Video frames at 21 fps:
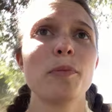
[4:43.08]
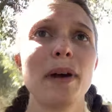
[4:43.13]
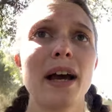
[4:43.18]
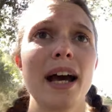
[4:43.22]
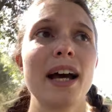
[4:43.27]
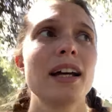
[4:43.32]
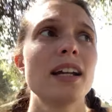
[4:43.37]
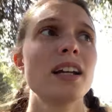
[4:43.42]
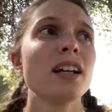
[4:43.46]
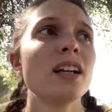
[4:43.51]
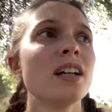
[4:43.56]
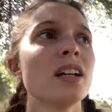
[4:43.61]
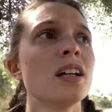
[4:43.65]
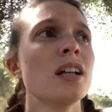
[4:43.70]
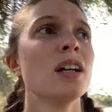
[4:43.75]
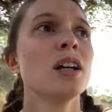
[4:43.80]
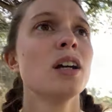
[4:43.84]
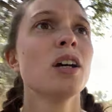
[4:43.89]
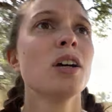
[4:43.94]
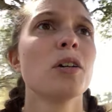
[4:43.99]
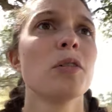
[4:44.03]
bad,
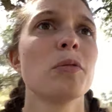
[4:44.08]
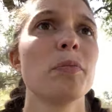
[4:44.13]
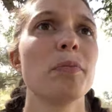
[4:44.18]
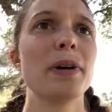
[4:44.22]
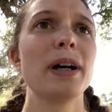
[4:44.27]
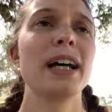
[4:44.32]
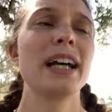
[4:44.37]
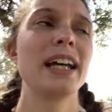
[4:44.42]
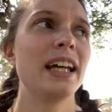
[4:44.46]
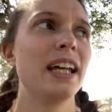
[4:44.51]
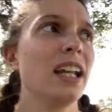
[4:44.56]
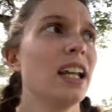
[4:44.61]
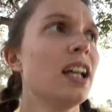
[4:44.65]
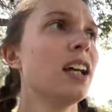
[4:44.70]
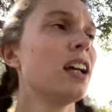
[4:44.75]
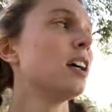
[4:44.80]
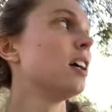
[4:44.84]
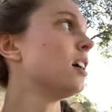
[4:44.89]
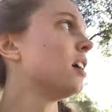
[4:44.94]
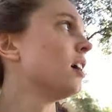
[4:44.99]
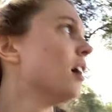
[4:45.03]
but
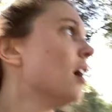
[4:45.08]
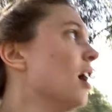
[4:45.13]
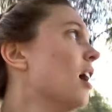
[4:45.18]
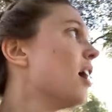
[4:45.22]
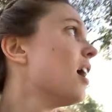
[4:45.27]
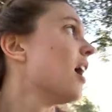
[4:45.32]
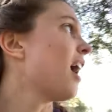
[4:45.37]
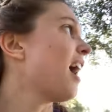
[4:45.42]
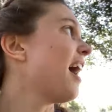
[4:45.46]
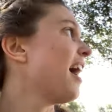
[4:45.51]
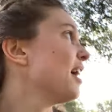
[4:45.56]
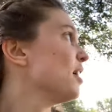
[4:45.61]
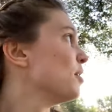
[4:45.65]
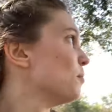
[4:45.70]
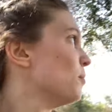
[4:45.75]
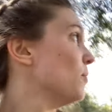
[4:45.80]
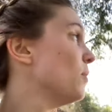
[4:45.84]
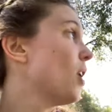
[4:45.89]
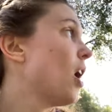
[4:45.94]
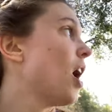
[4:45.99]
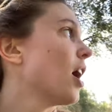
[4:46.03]

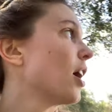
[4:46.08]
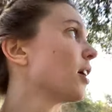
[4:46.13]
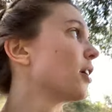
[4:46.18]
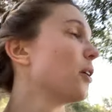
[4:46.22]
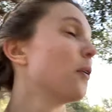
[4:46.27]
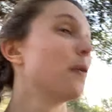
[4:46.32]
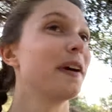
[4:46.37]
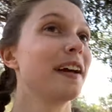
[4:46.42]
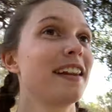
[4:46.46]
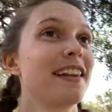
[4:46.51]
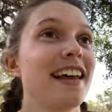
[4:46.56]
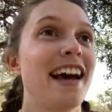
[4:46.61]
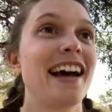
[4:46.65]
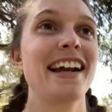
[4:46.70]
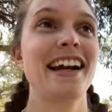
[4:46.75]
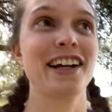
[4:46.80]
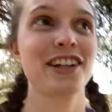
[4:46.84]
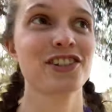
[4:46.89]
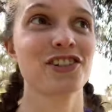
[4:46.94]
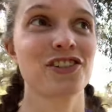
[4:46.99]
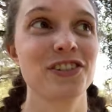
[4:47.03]
I'm not going that
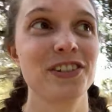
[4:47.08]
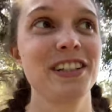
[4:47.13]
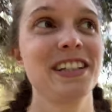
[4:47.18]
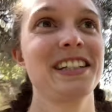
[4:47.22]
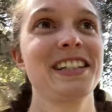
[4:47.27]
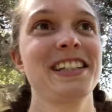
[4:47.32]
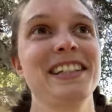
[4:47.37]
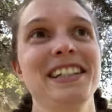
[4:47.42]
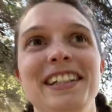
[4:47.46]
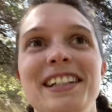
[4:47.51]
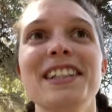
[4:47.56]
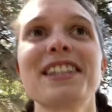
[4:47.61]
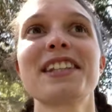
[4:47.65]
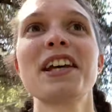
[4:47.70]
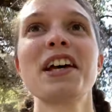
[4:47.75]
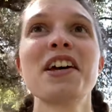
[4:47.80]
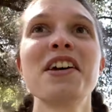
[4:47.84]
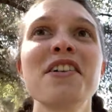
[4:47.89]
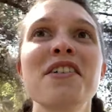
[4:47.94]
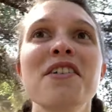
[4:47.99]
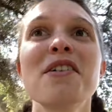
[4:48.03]
extra distance
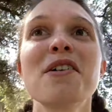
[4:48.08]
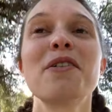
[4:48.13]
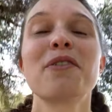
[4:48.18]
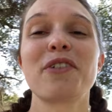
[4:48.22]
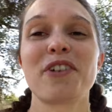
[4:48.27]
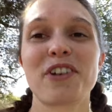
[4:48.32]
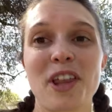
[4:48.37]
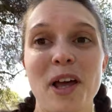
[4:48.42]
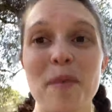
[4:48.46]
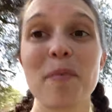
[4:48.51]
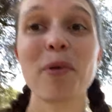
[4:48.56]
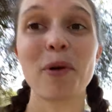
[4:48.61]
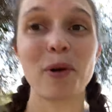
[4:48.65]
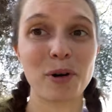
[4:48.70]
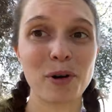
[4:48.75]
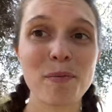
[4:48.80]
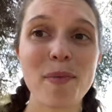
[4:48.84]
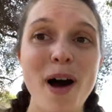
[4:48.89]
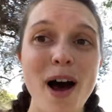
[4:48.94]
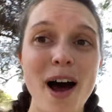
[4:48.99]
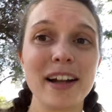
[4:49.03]
for that porta
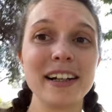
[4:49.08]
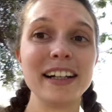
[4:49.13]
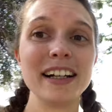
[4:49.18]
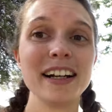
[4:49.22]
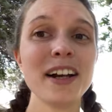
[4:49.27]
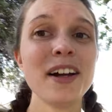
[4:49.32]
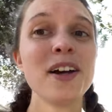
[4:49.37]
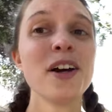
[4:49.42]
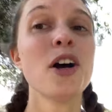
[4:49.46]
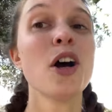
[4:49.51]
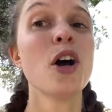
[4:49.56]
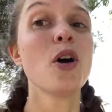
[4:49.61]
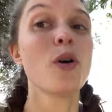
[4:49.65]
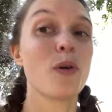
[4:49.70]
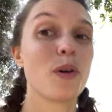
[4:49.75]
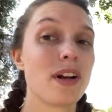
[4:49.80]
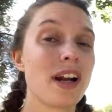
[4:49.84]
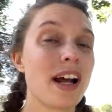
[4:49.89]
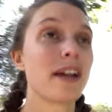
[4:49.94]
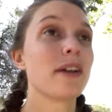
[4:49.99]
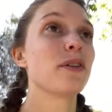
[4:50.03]
potty
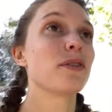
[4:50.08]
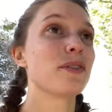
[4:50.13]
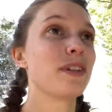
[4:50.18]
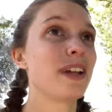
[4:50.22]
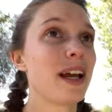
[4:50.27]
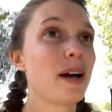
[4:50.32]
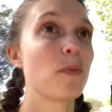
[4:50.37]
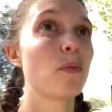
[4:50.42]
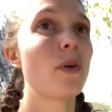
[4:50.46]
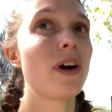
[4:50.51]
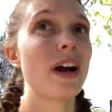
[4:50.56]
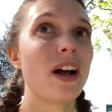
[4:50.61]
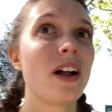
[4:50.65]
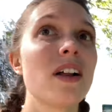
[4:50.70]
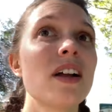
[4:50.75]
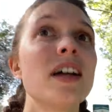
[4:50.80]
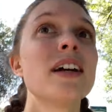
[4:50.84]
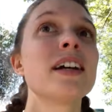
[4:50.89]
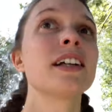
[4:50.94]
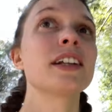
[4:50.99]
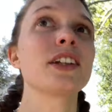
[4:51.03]
when I know damn well
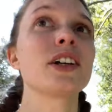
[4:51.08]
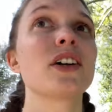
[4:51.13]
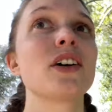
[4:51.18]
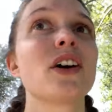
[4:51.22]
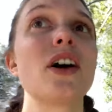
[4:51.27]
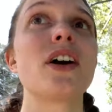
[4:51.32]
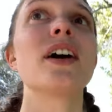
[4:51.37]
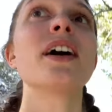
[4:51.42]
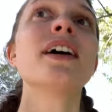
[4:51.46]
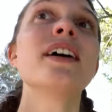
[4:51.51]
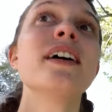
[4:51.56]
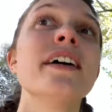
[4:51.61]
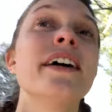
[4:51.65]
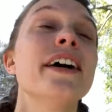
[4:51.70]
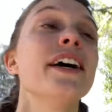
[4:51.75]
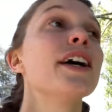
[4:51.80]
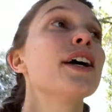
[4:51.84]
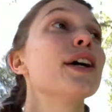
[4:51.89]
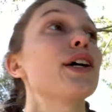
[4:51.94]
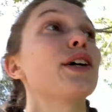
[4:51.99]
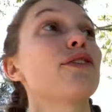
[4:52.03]
there are
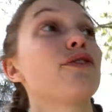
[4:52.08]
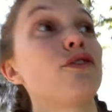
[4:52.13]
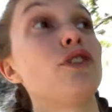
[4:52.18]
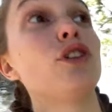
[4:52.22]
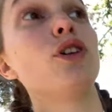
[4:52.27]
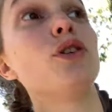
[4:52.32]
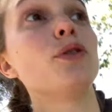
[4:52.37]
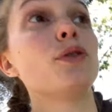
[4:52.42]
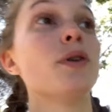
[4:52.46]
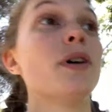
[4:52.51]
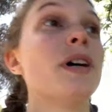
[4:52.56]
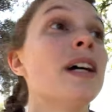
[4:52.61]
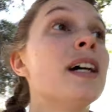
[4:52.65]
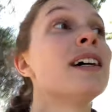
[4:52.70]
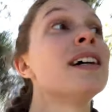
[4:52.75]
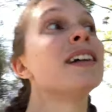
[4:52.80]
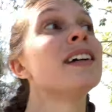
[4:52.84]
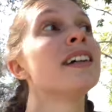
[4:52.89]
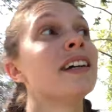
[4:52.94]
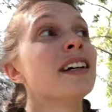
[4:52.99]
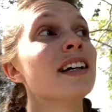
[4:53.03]
a few
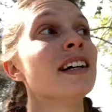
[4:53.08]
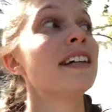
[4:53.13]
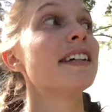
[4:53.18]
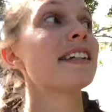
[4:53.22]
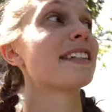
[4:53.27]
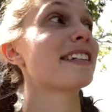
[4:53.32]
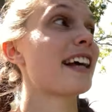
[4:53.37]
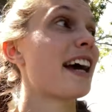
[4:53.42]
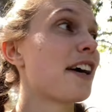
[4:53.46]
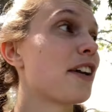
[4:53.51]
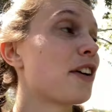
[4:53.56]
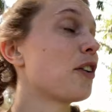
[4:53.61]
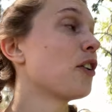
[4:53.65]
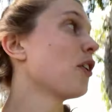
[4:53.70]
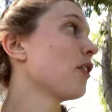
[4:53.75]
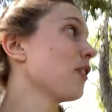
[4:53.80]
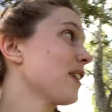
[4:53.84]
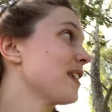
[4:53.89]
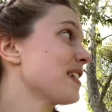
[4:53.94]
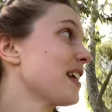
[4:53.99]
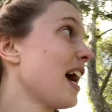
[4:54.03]
scattered
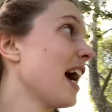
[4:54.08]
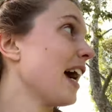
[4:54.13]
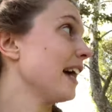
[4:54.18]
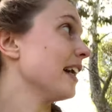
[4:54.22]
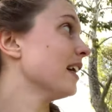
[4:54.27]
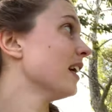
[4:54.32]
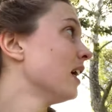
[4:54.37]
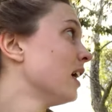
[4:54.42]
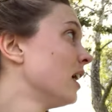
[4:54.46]
on the side.